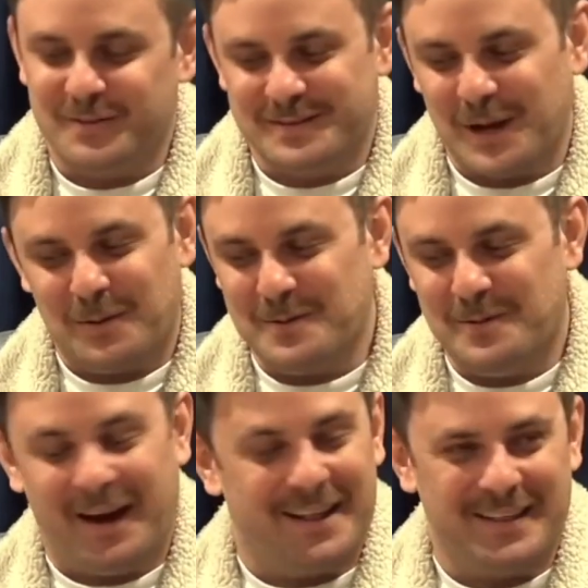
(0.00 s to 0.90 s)
tell me
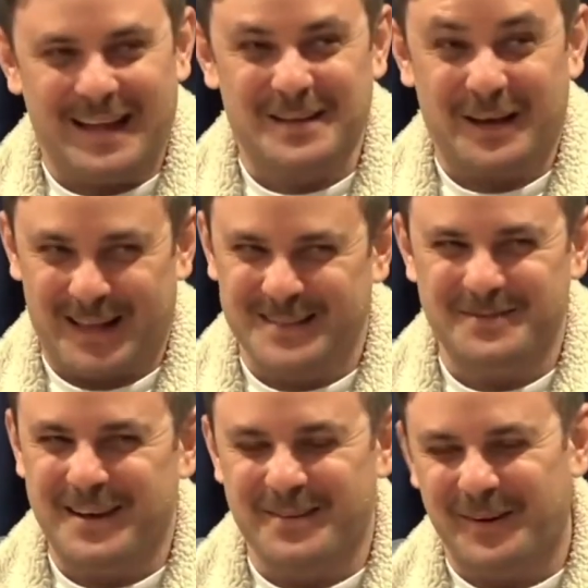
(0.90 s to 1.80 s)
about it. That's a
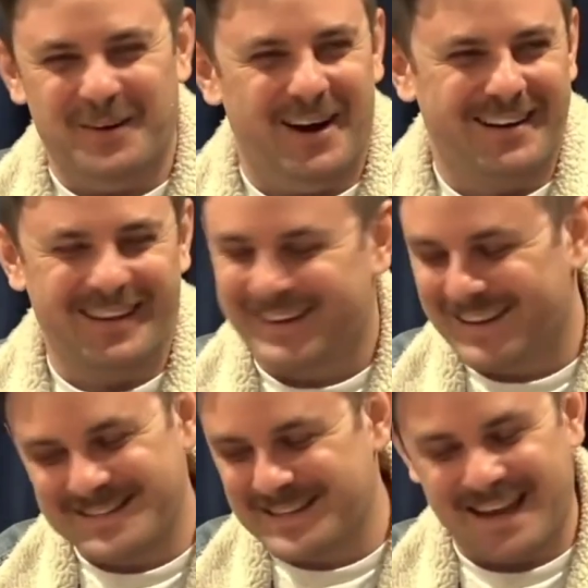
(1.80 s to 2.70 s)
me like
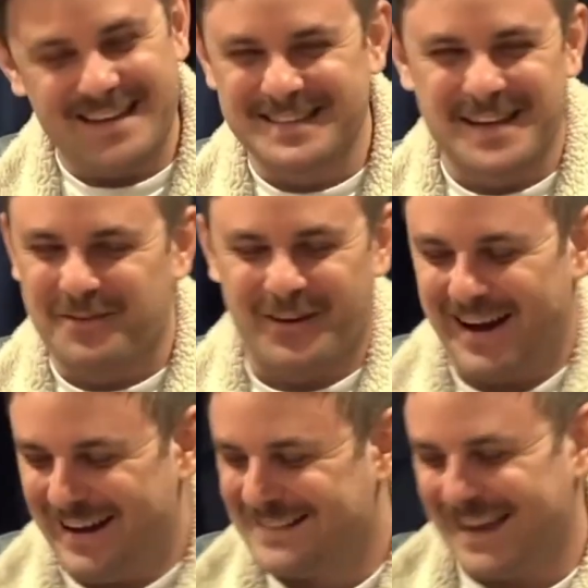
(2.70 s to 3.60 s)
it just never
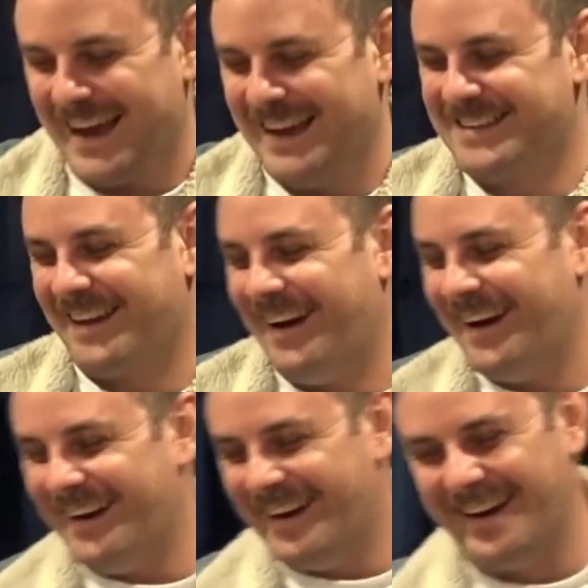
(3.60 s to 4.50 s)
ends. So
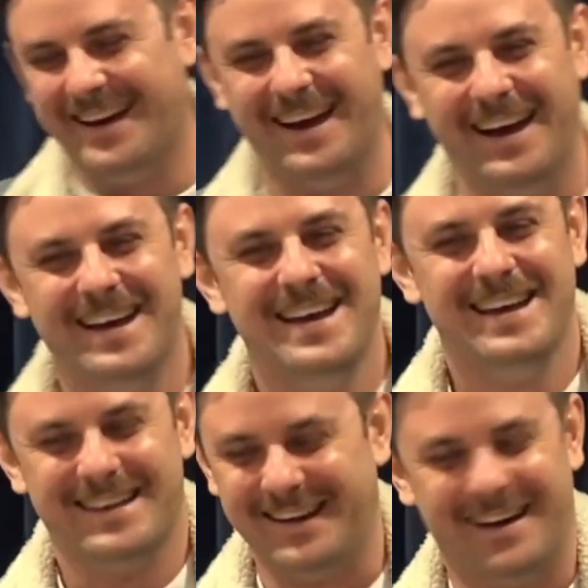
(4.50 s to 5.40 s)
it's like, you
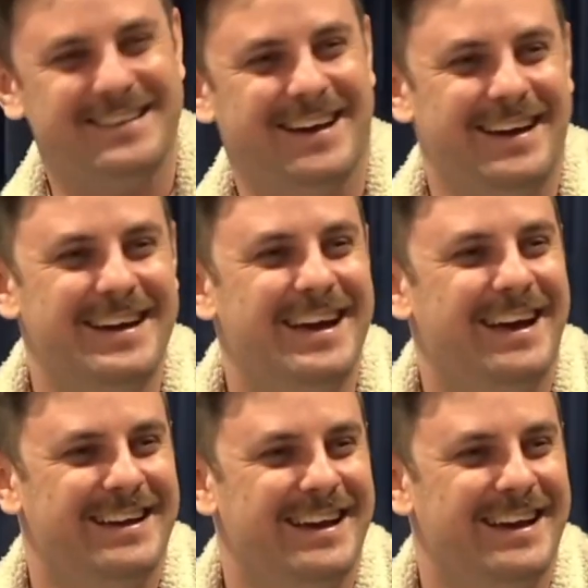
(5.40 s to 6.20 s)
know, kind of that whole